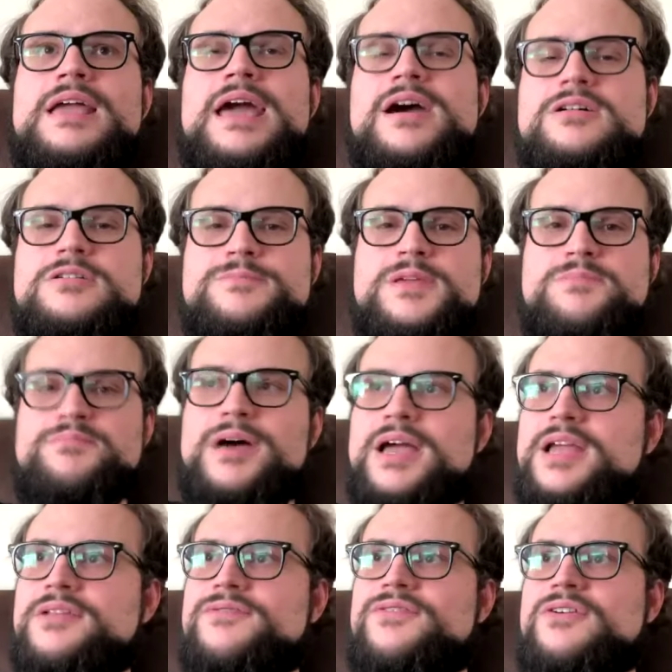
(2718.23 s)
how to be
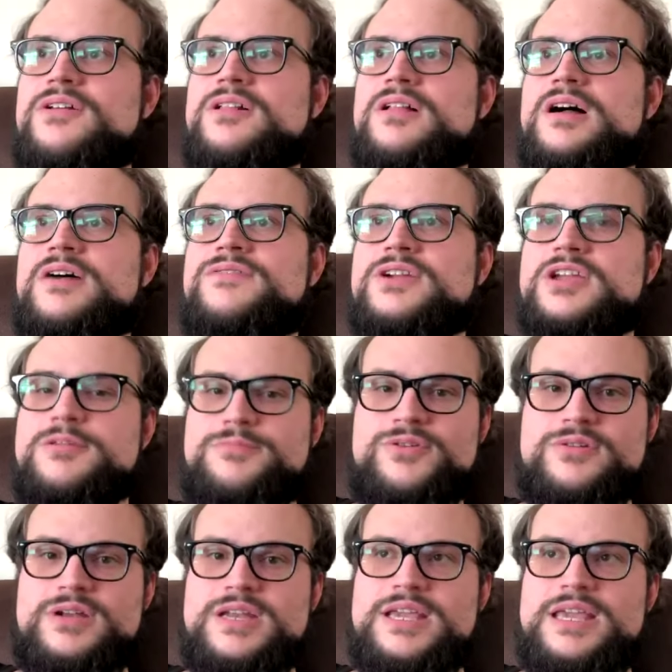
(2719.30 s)
mindful of a
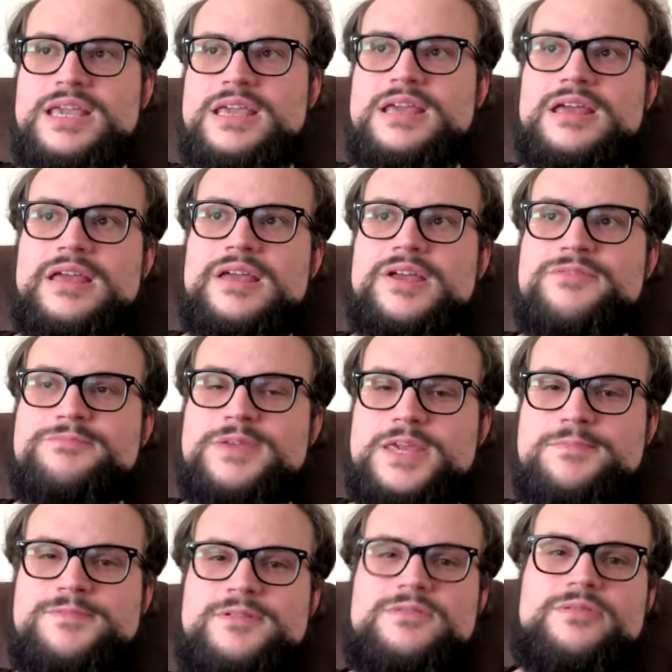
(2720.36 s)
community of
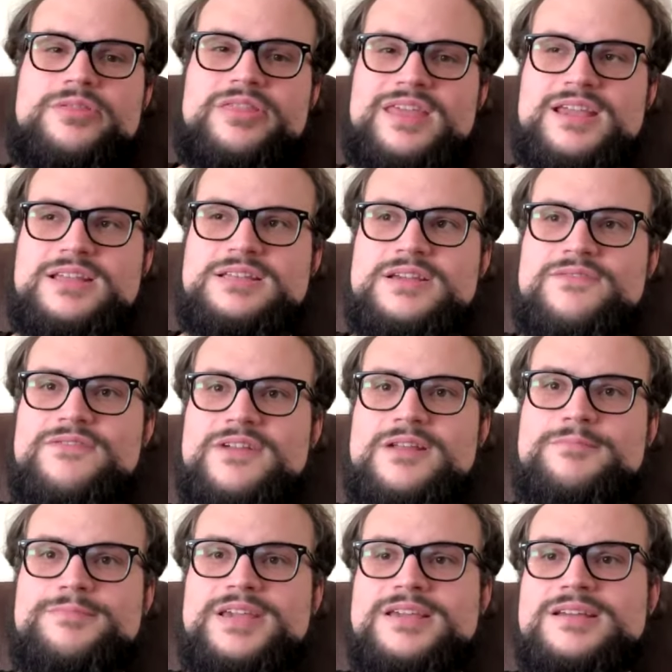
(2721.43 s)
people who think
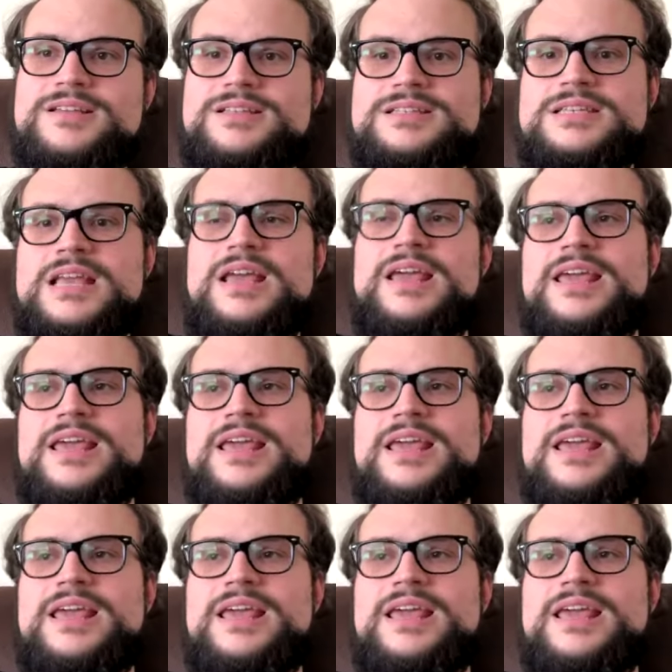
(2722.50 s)
different because